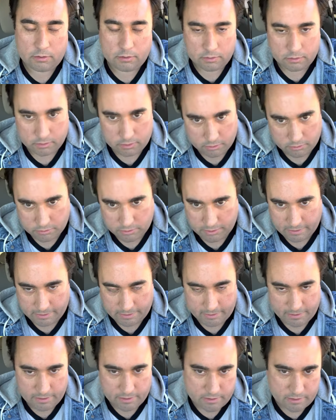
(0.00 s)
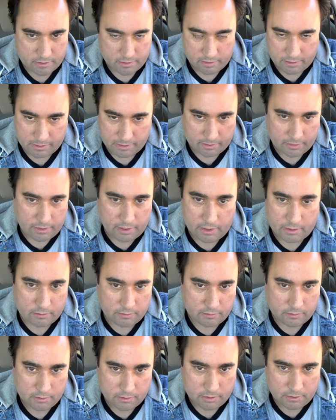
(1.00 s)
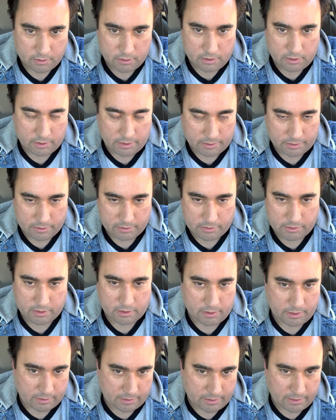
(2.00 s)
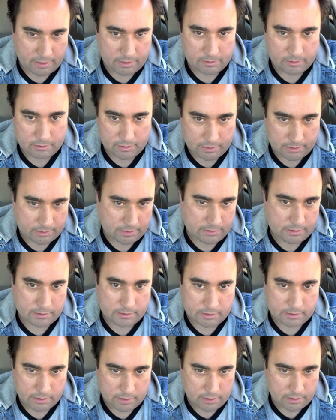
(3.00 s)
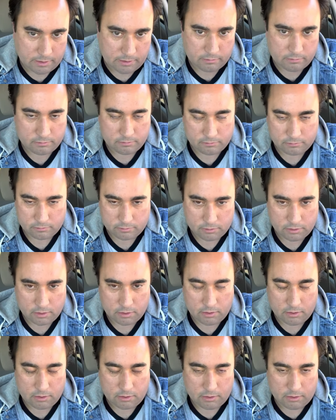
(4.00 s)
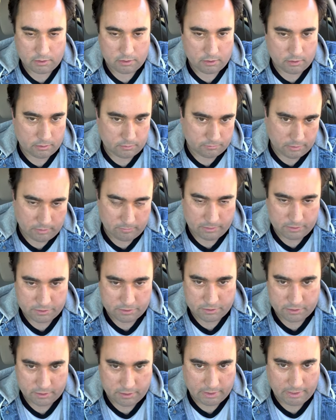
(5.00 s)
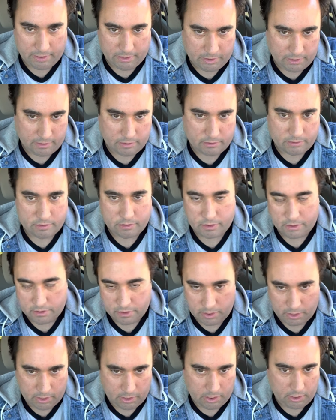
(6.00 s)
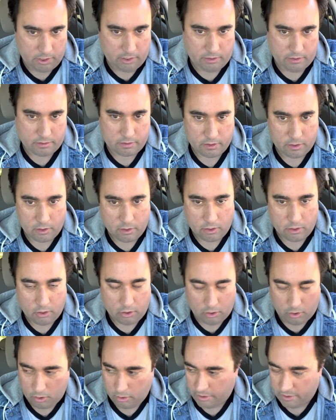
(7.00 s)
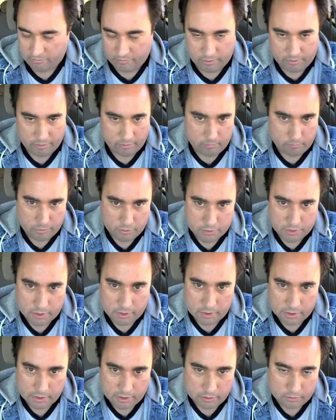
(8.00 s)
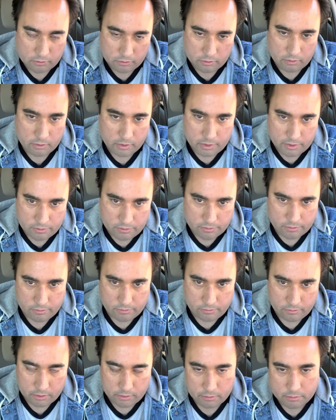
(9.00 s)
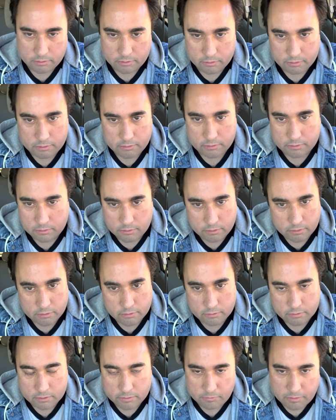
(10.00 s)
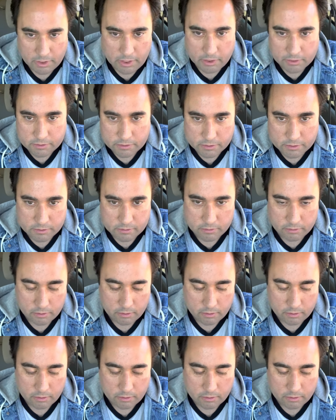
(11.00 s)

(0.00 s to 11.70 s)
It goes like this and like that. And like this and like that and like this, Santa. You know, I mean, it's 90s, it's 80s. All, even the music kind of correlates to, you know, the past.